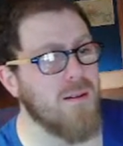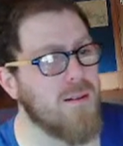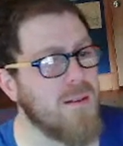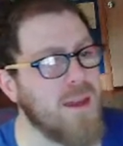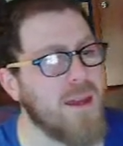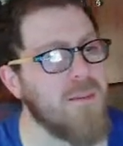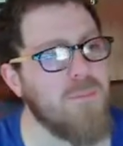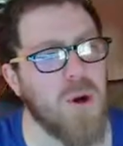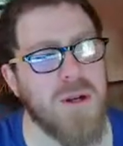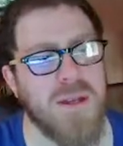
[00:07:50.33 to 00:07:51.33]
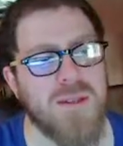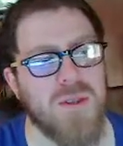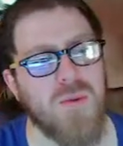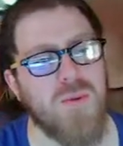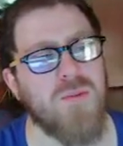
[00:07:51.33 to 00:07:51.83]
He embodies
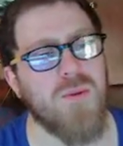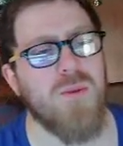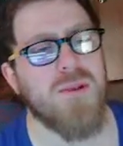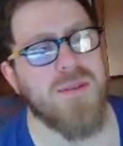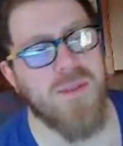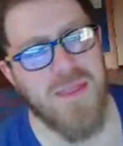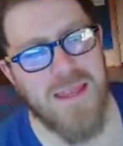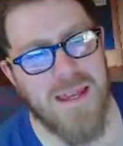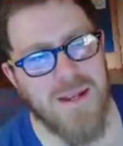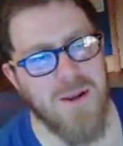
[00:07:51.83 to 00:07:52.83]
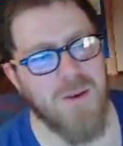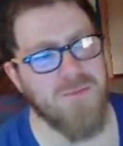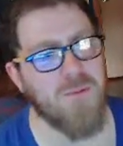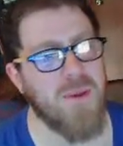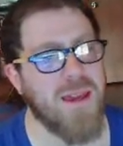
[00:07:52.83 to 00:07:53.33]
the rules for thee, not
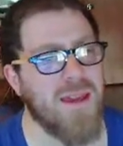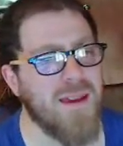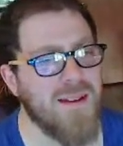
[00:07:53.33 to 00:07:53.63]
for me.